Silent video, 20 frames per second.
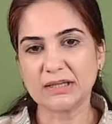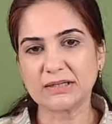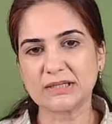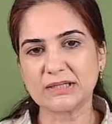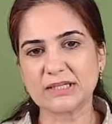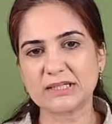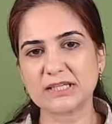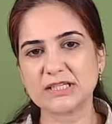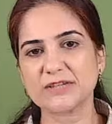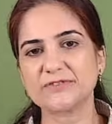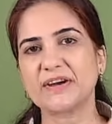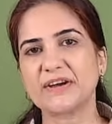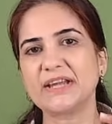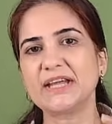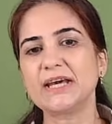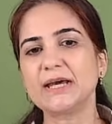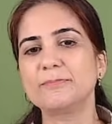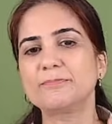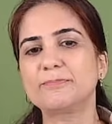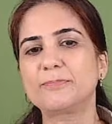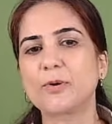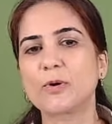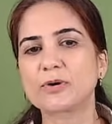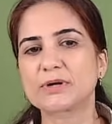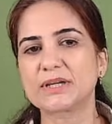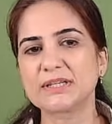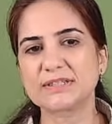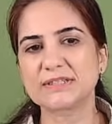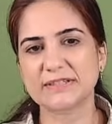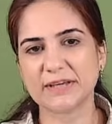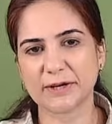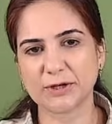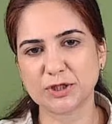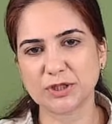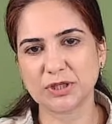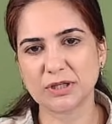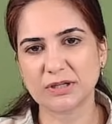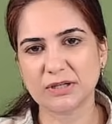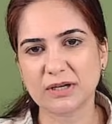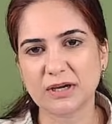This is a very important
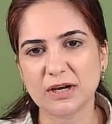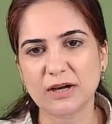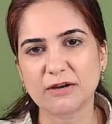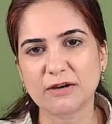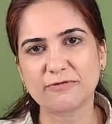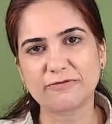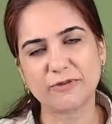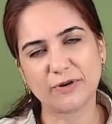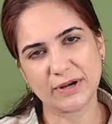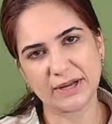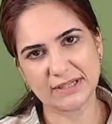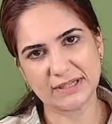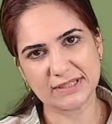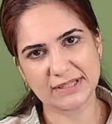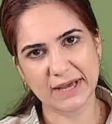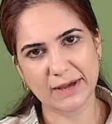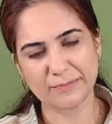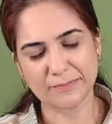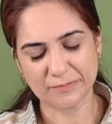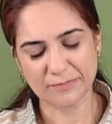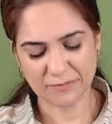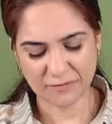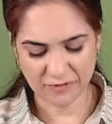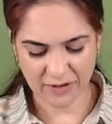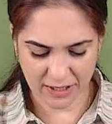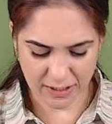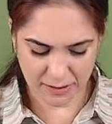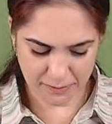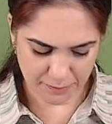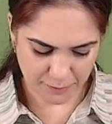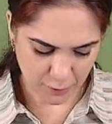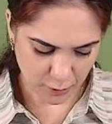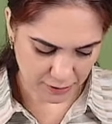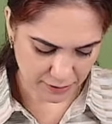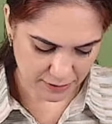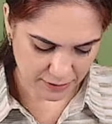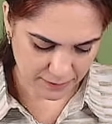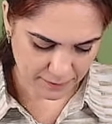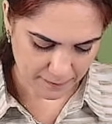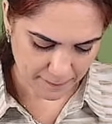section for exam, very
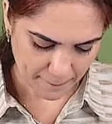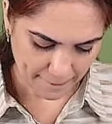important.